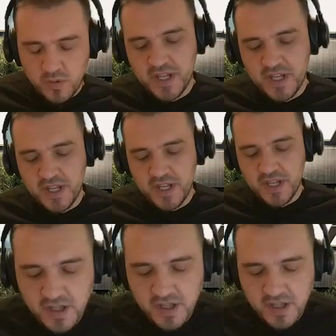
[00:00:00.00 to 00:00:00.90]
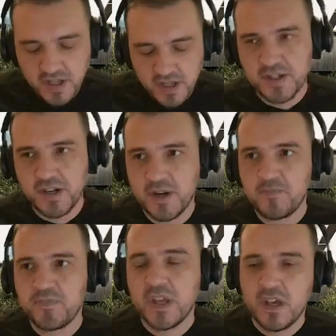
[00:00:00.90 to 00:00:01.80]
you said uh, that
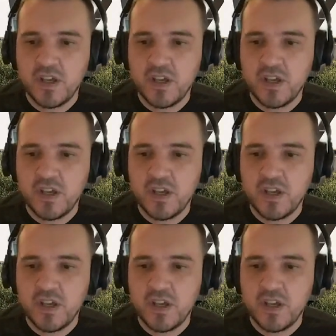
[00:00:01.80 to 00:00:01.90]
uh,